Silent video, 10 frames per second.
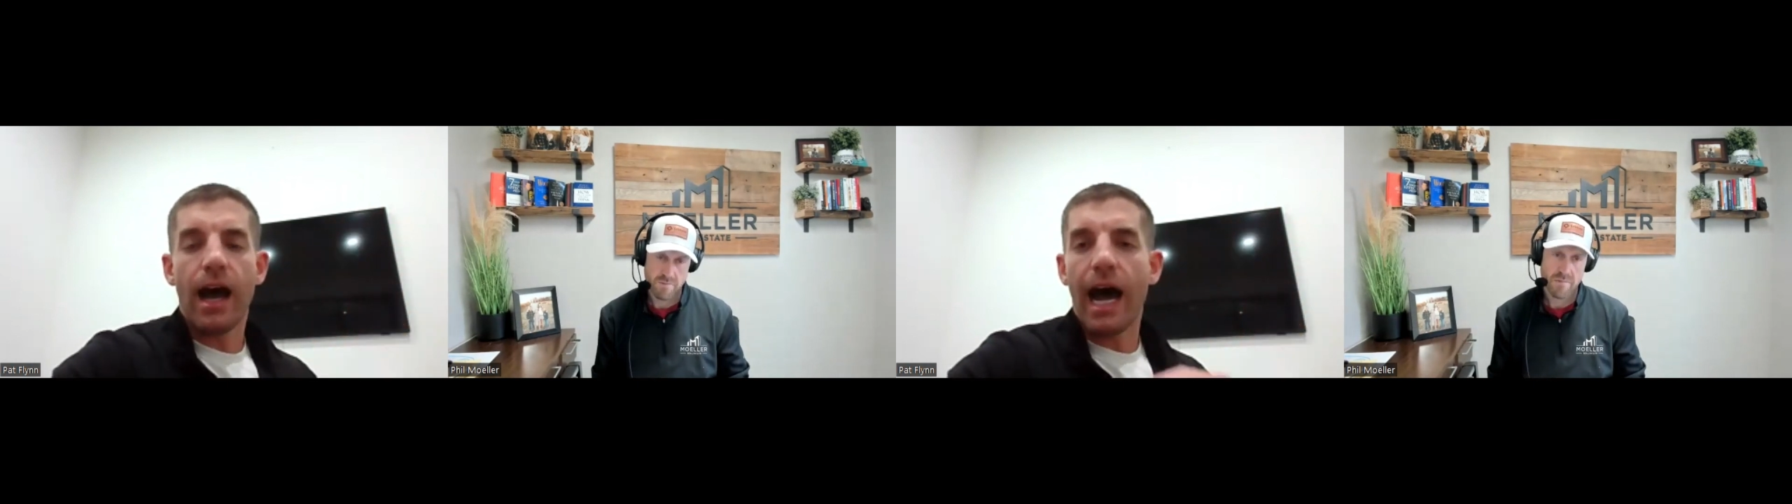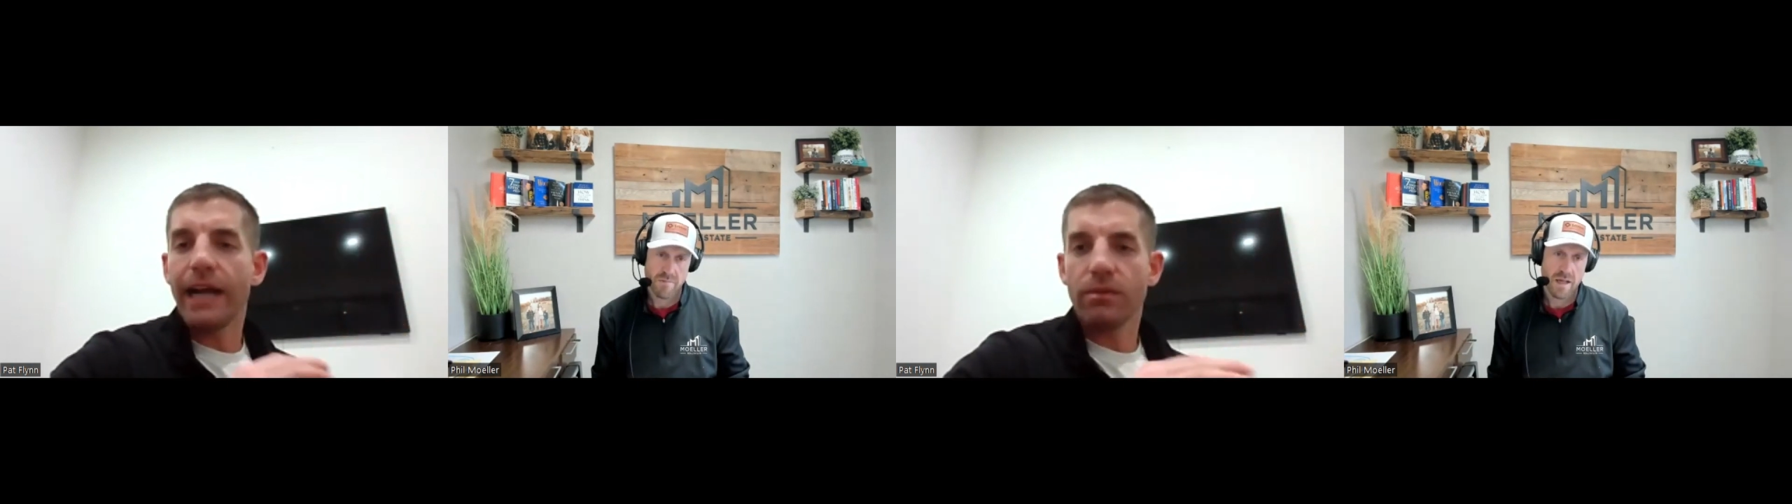
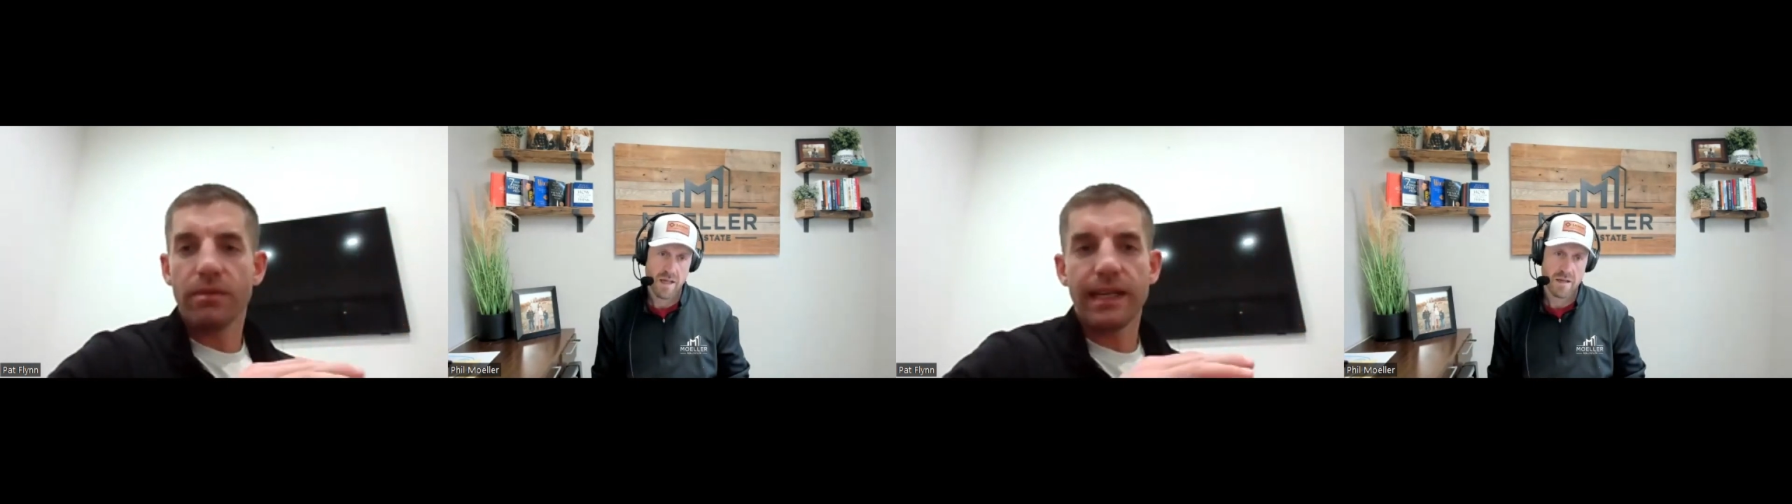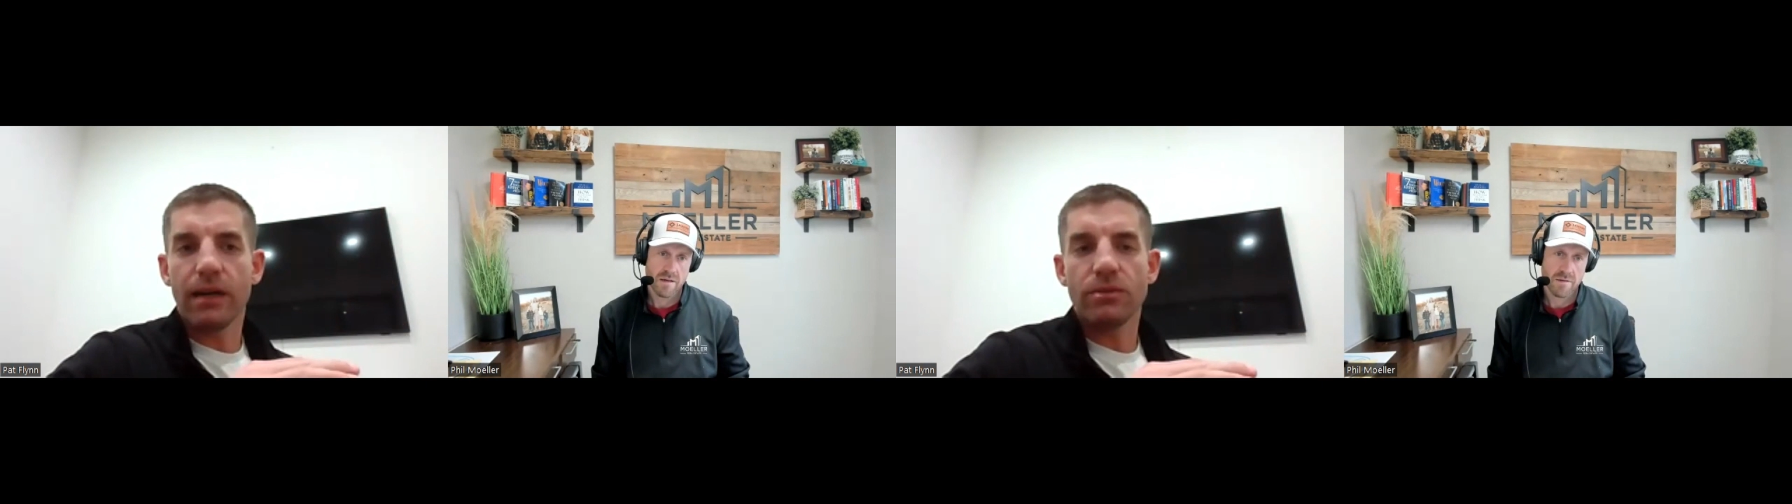I don't
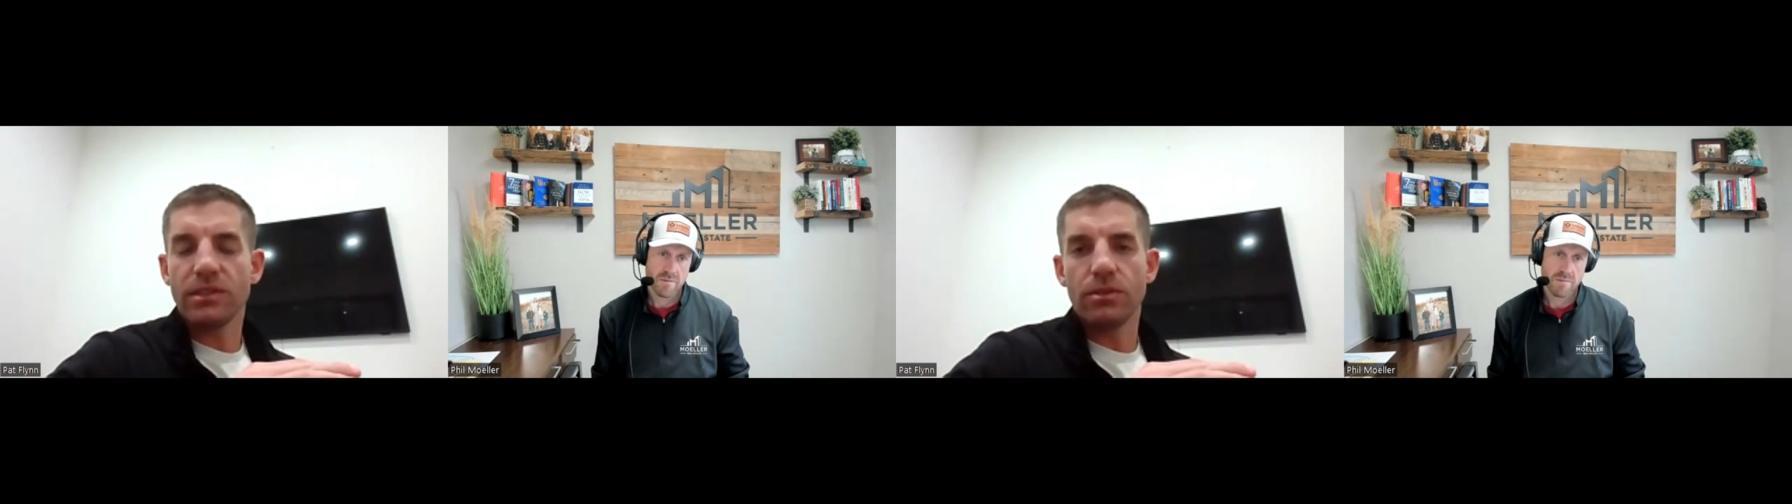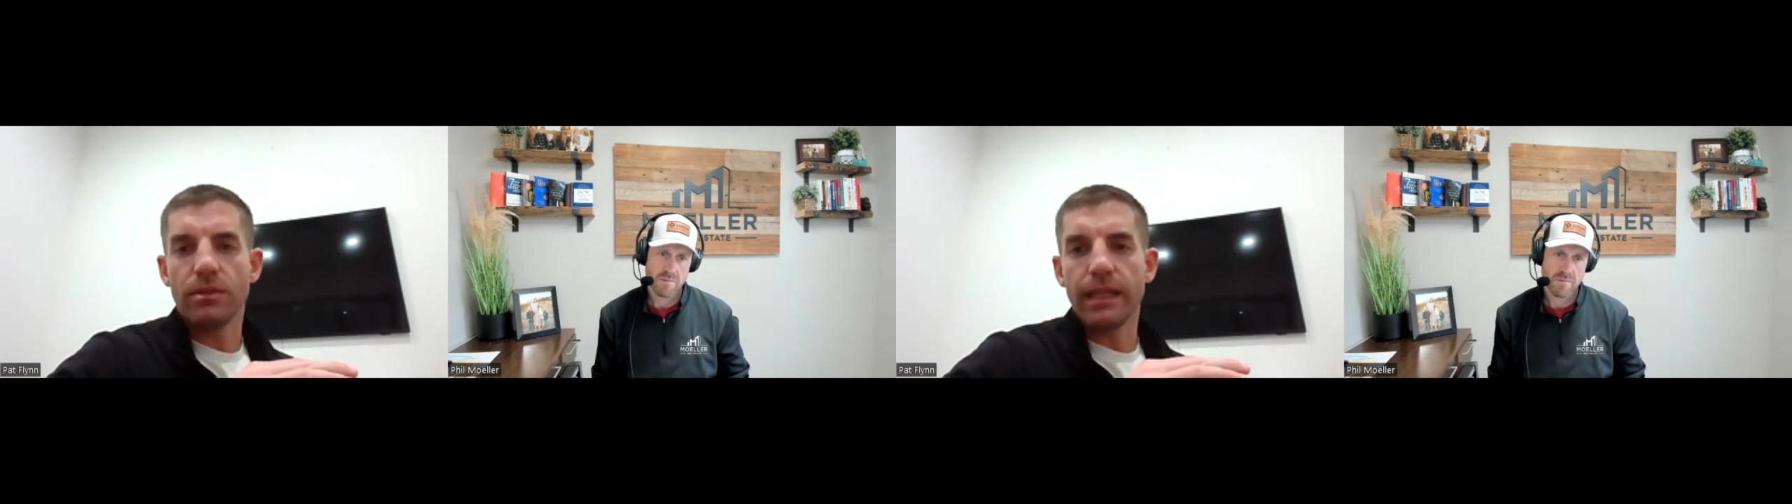think I
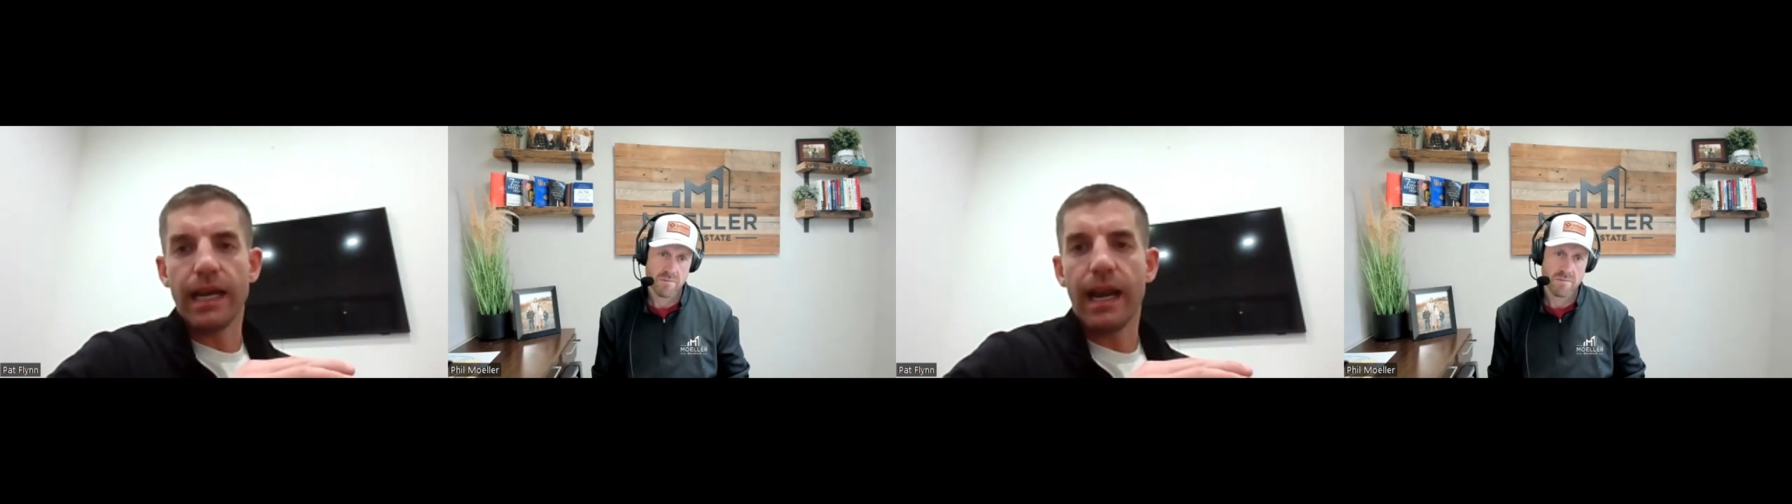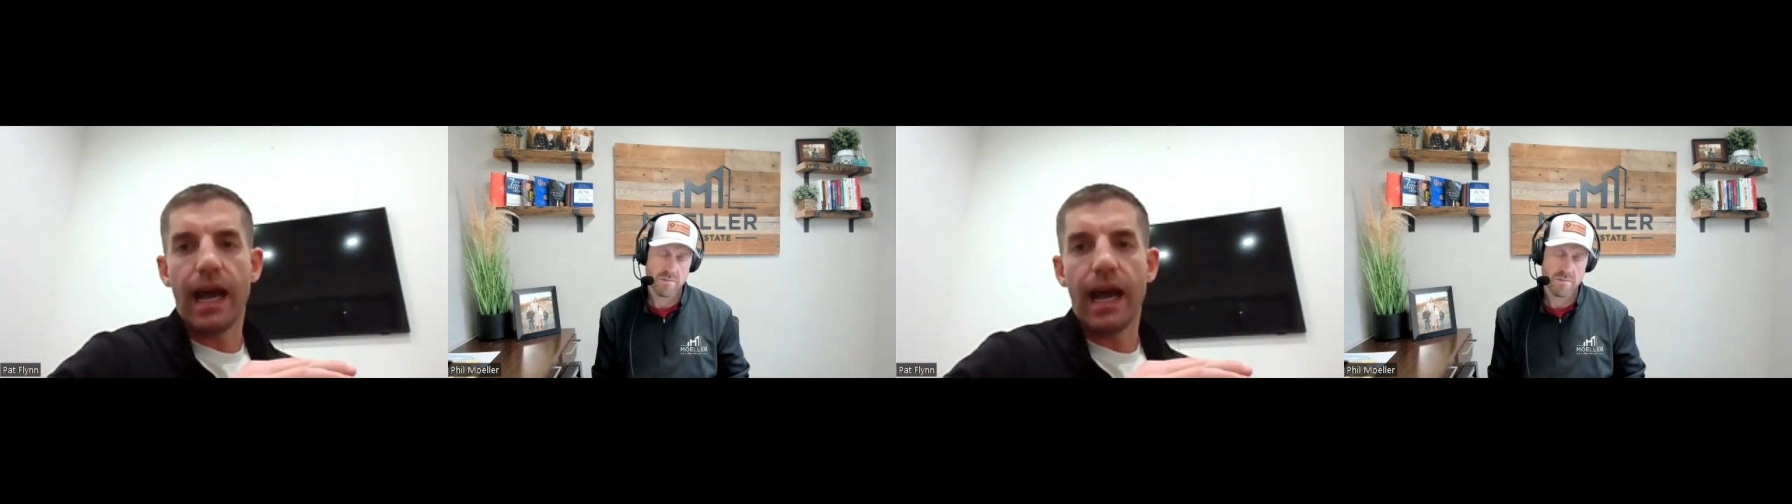was doing that.